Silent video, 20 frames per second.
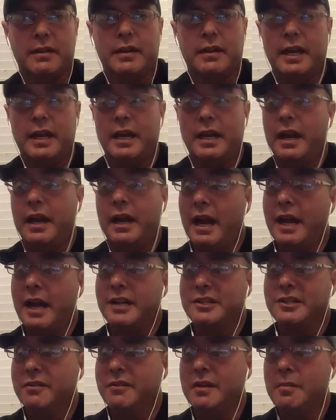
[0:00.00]
And I
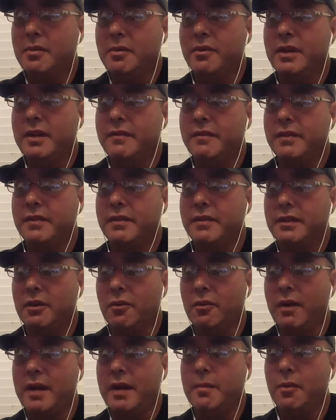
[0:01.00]
actually believe that the
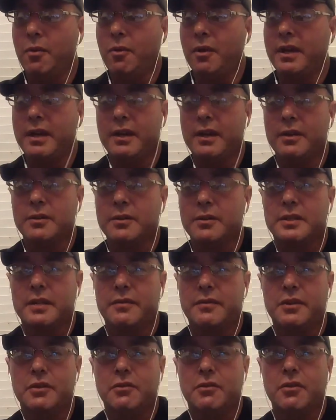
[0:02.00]
gray Borneos,
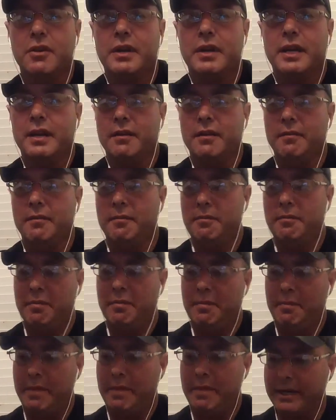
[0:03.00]
if you look at
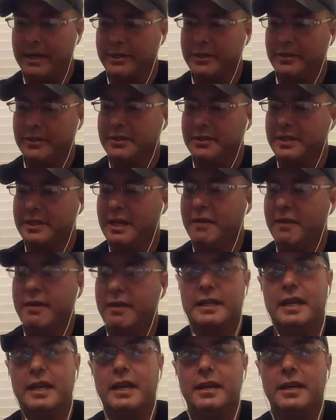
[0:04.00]
pictures that like
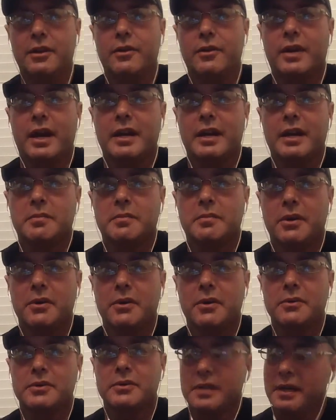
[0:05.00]
the Indo guys
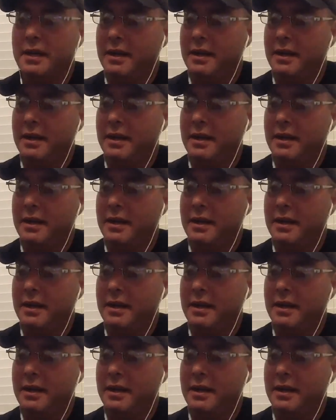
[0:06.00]
post